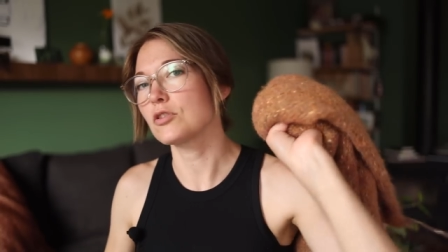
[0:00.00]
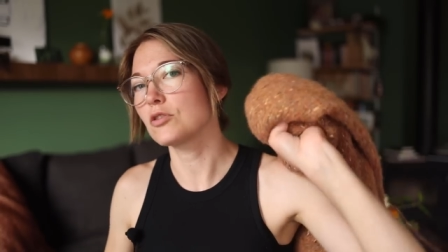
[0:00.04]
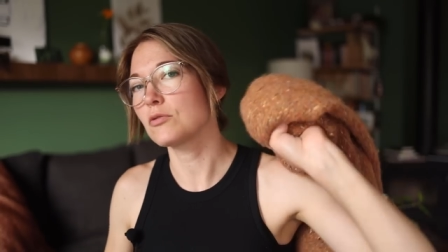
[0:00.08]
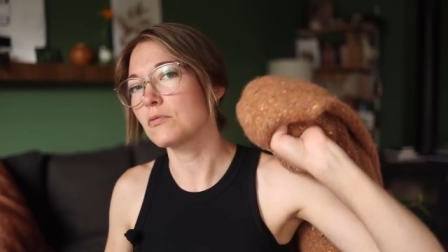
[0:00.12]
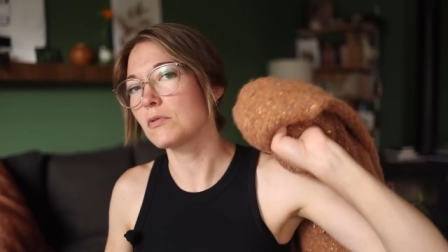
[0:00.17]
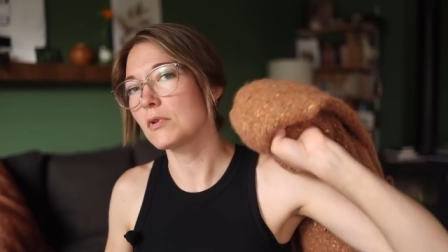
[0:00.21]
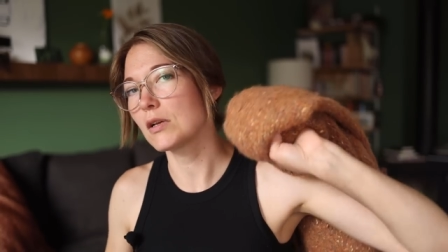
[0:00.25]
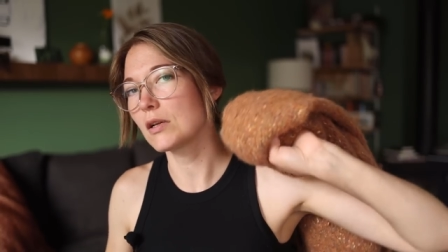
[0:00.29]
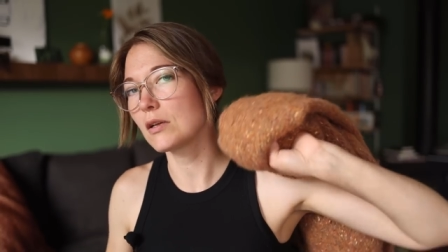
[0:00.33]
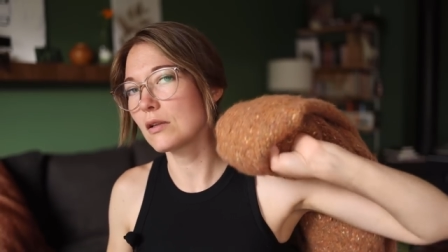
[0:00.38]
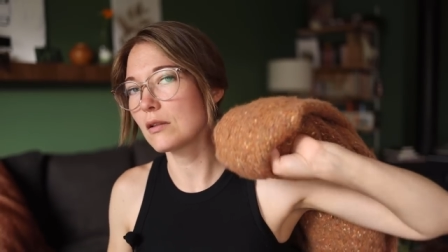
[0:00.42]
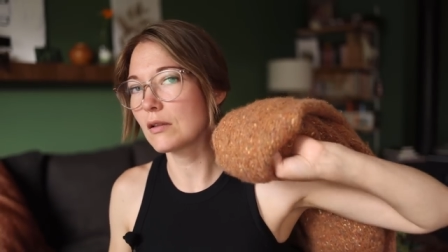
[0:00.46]

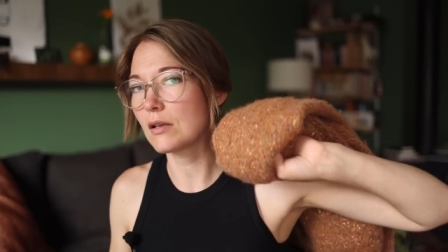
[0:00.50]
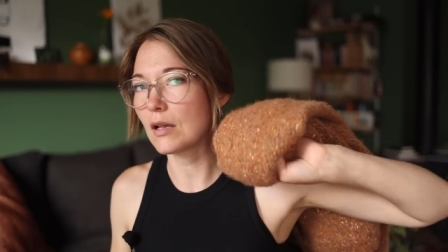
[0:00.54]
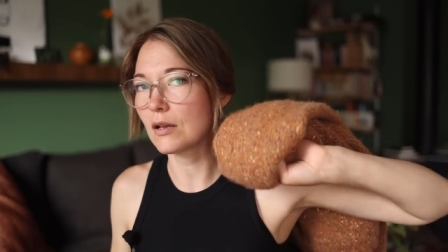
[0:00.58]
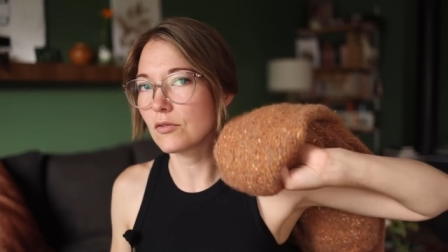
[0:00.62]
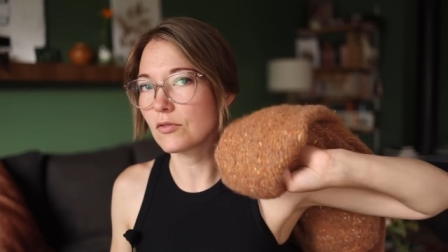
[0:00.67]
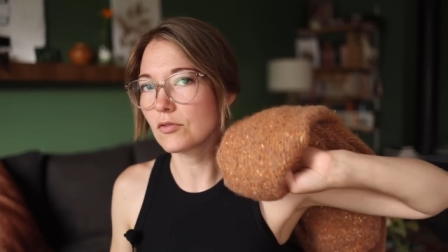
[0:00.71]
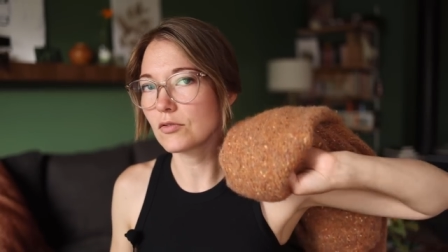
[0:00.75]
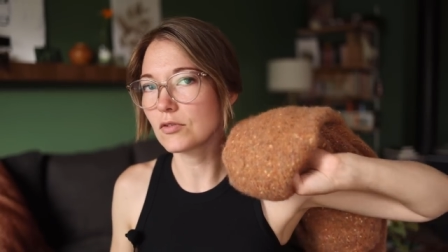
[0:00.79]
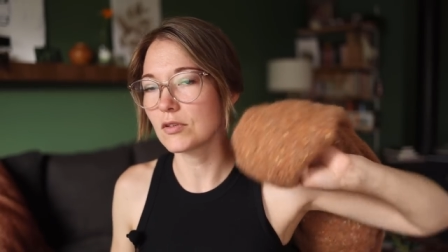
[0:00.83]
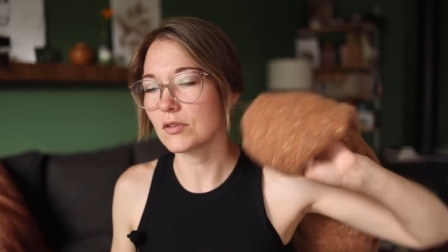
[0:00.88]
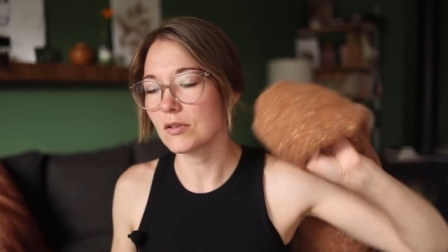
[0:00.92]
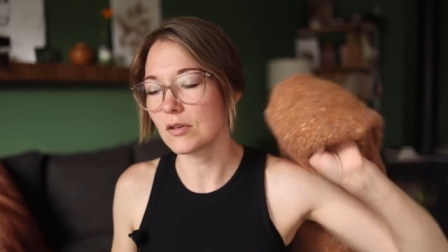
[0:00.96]
doing the
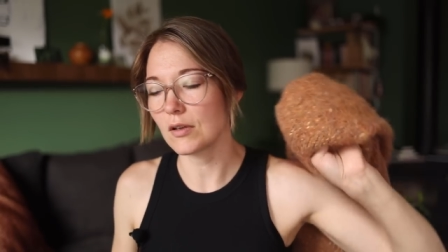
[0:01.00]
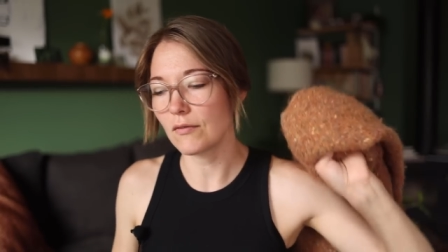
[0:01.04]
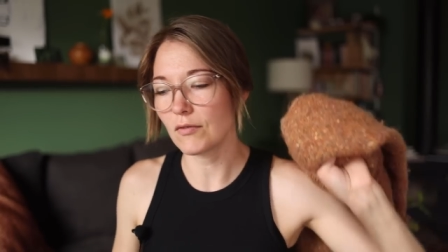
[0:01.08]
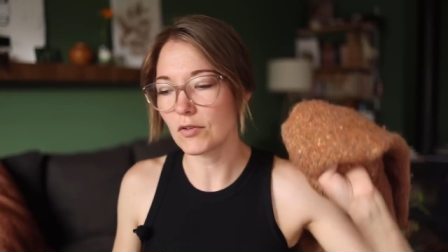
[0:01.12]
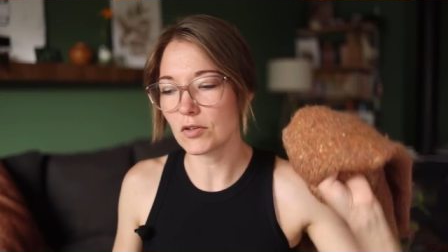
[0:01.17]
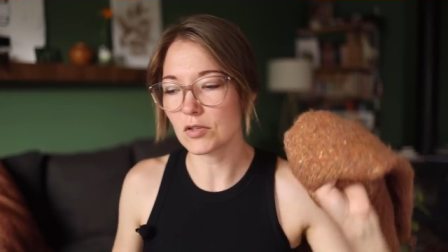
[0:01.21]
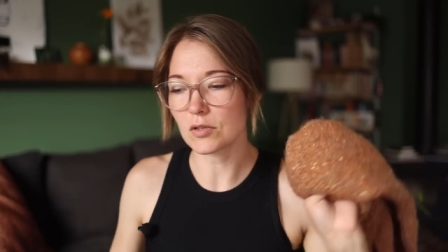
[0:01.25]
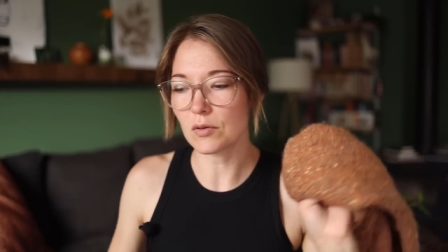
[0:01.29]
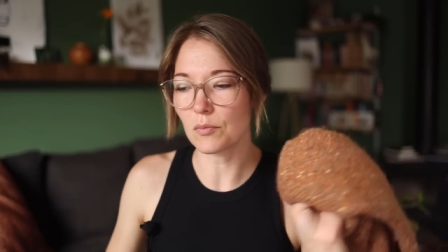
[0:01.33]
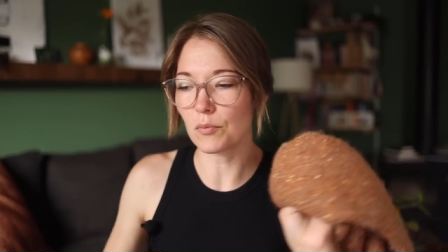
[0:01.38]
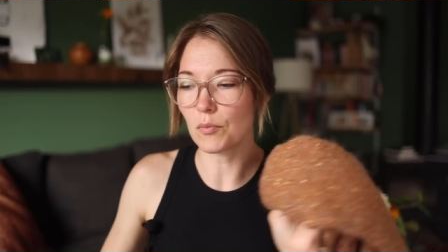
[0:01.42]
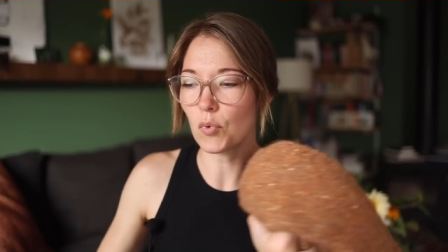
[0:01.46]
other sleeve
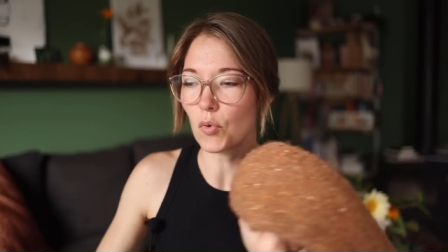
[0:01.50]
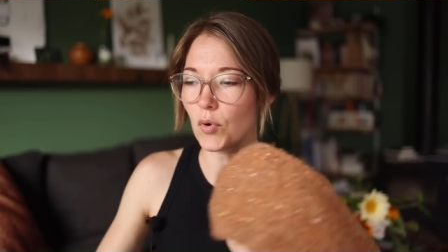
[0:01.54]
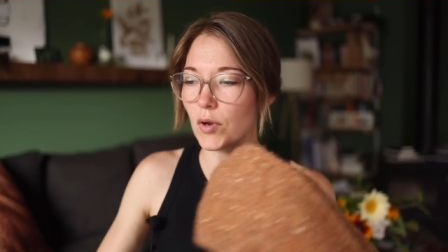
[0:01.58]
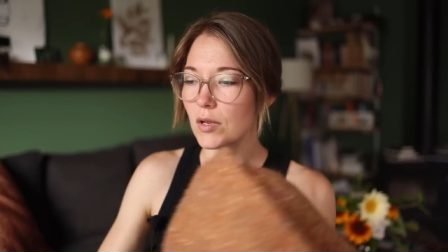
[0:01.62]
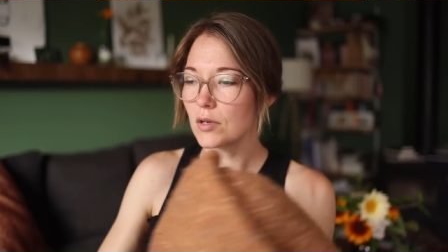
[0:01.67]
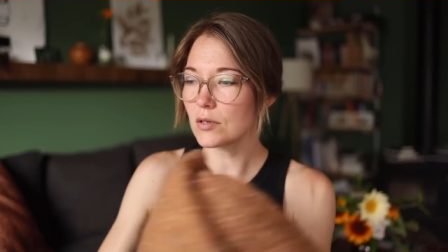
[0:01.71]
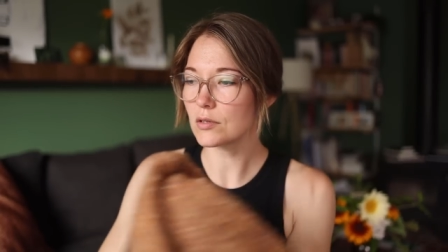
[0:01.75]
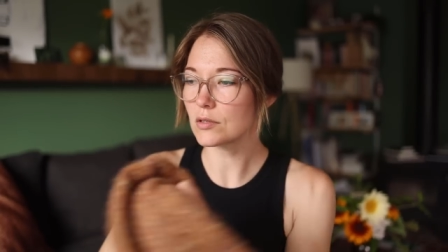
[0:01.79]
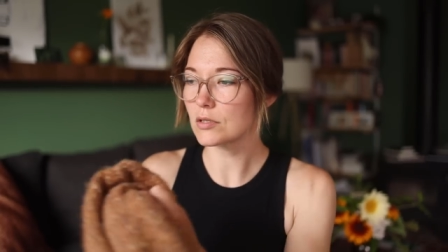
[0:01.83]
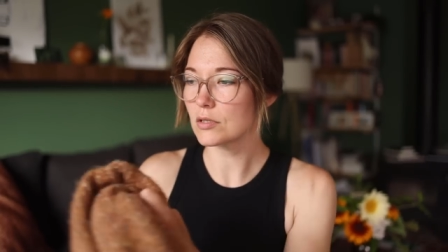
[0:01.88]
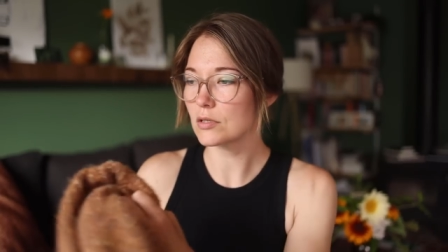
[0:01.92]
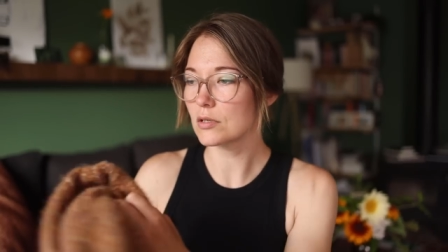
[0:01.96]
at some
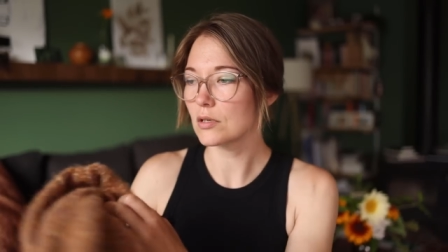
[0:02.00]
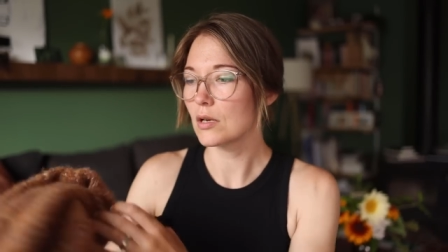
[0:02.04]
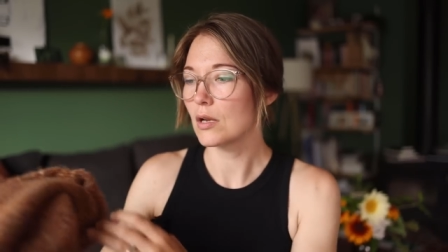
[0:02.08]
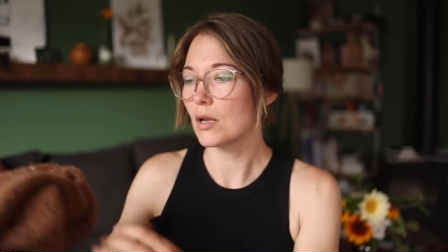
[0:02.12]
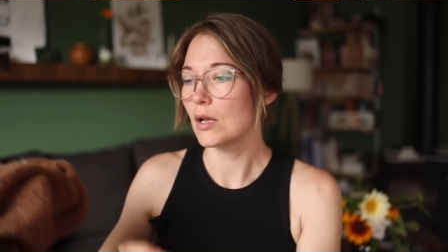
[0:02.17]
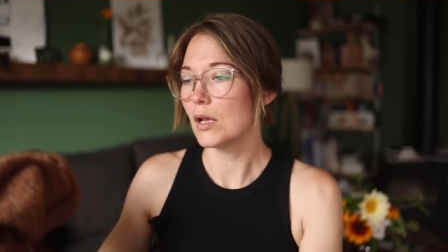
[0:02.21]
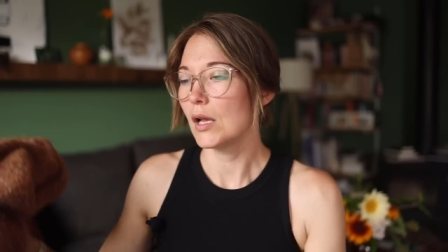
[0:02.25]
point,